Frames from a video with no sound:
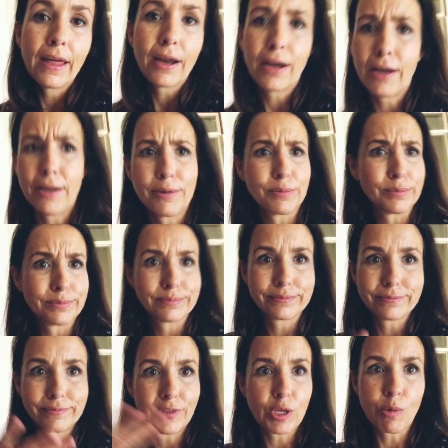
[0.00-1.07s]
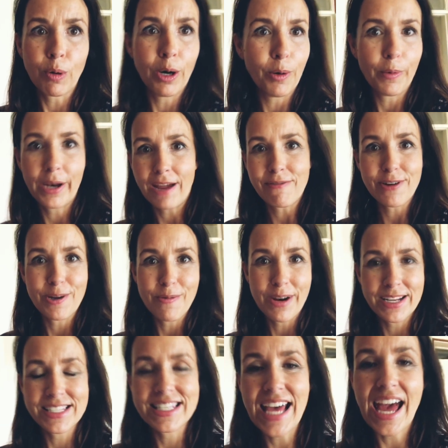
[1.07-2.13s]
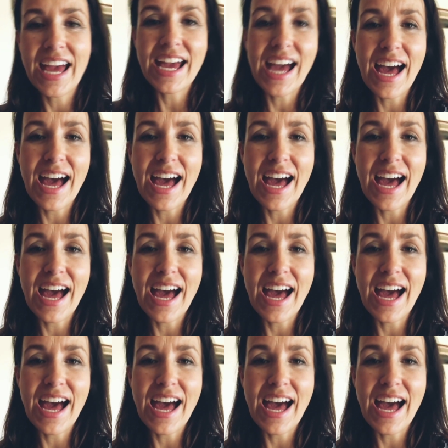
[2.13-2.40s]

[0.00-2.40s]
uh, viewer, whatever you wanna say,